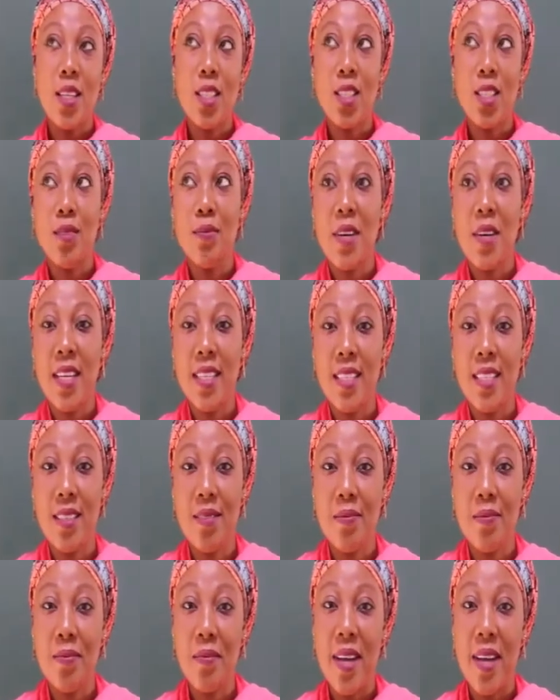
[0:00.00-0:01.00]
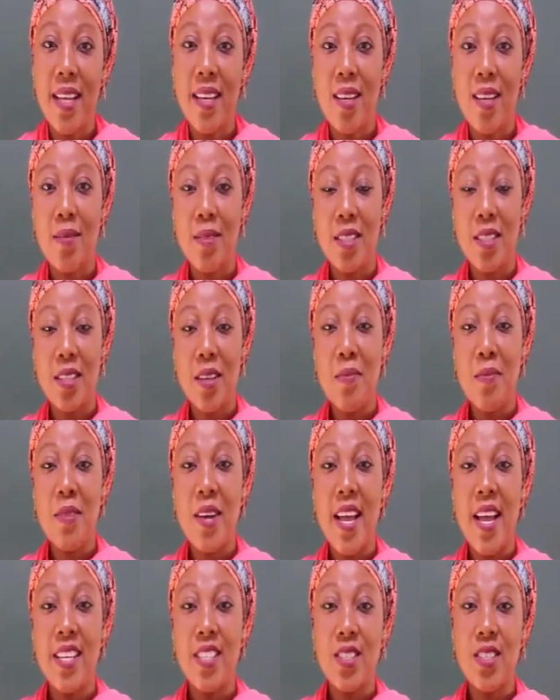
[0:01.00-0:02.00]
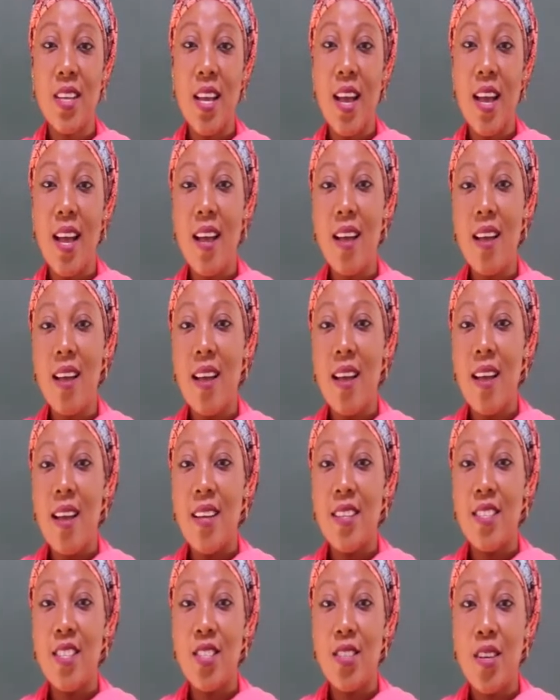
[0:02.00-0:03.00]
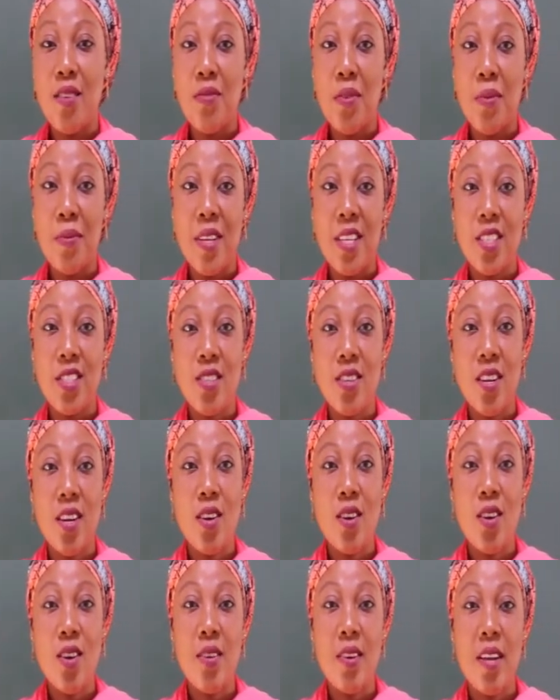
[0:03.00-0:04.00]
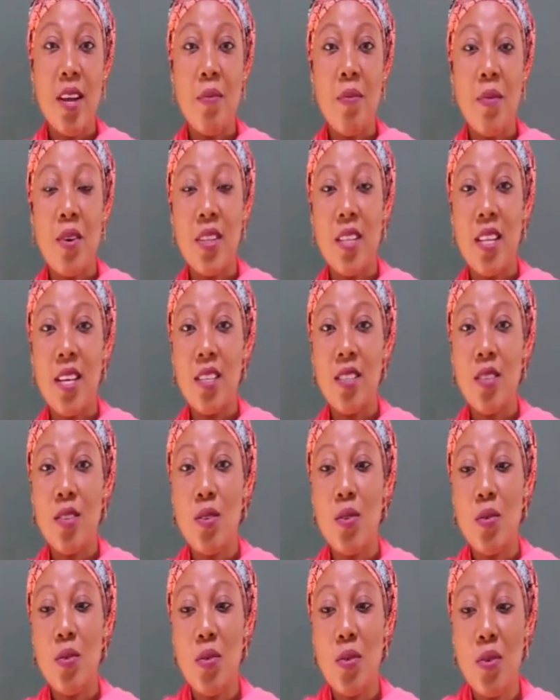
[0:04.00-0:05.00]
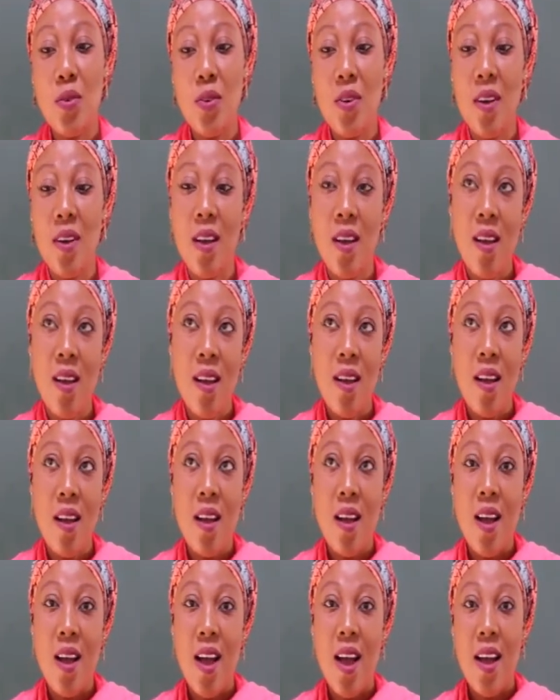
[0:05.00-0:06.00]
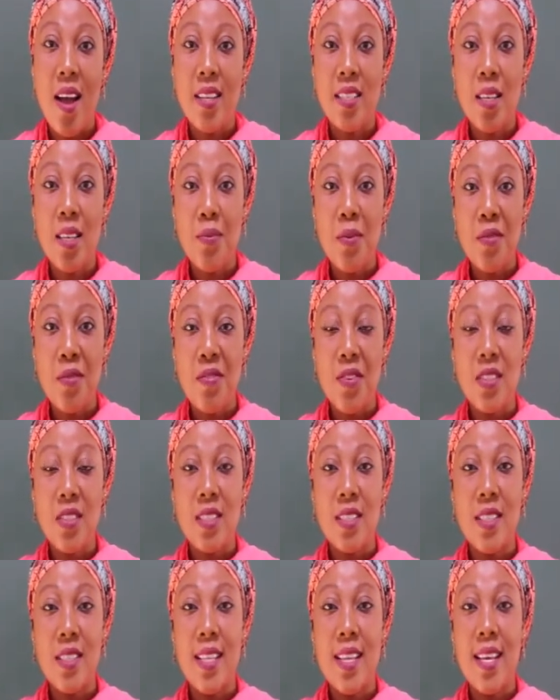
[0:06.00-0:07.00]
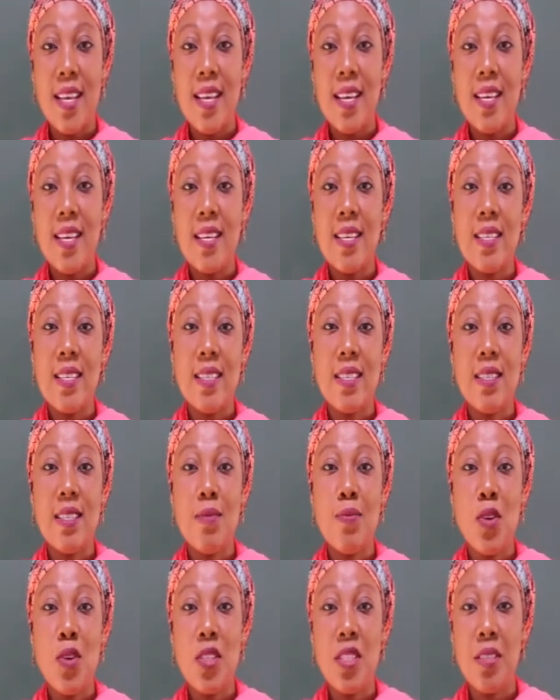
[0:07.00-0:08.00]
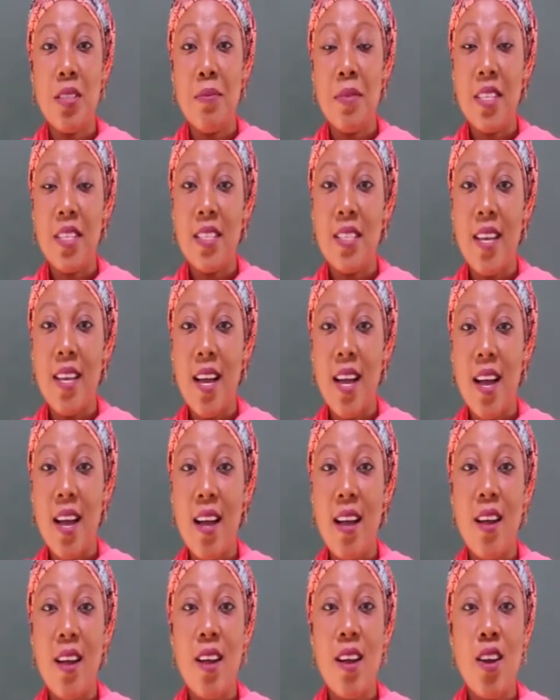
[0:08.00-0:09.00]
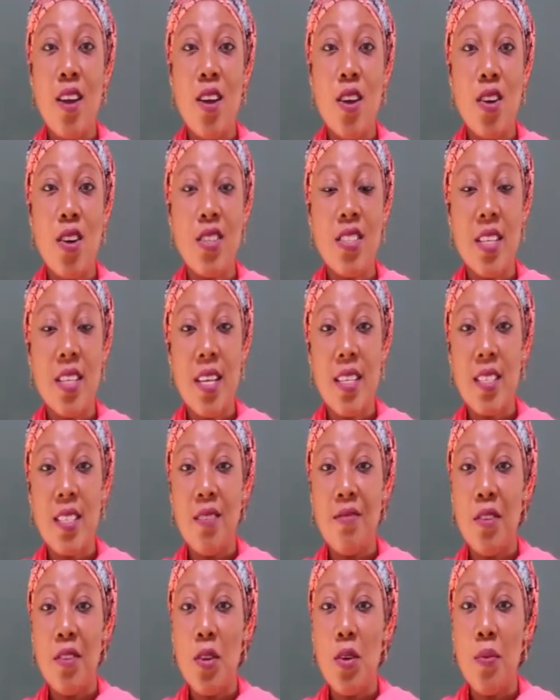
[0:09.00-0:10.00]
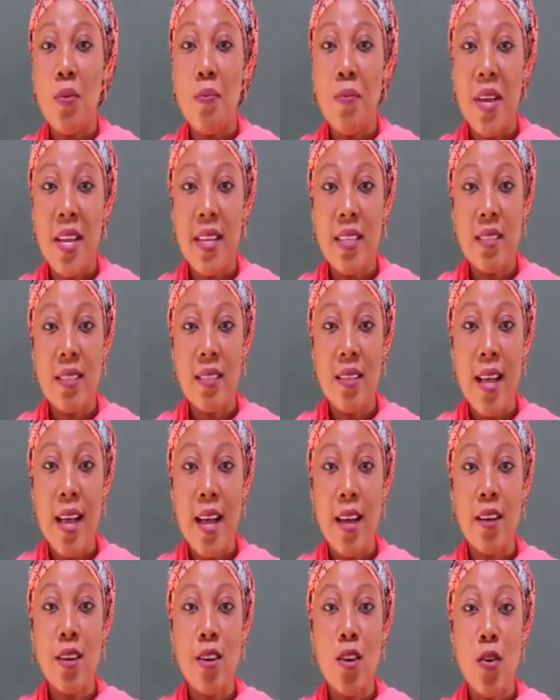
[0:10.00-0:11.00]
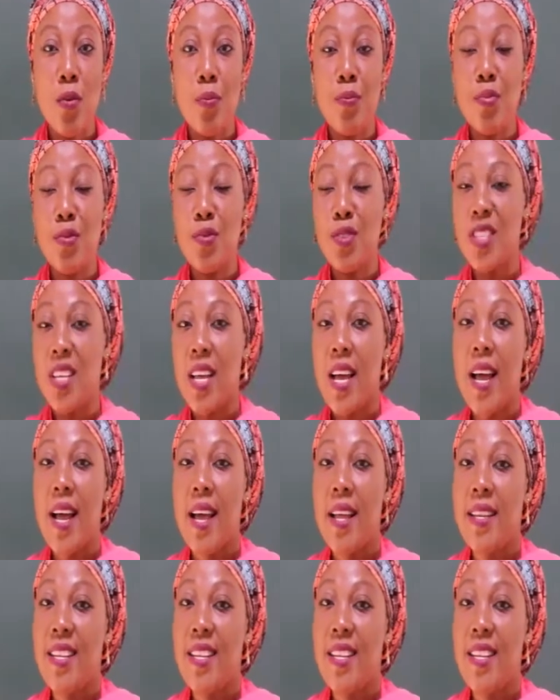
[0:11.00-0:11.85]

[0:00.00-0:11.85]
Good morning, my name is Sambo Aisha, teacher from Nigerian Korean Model School. Our topic for today is multimedia, content development and computer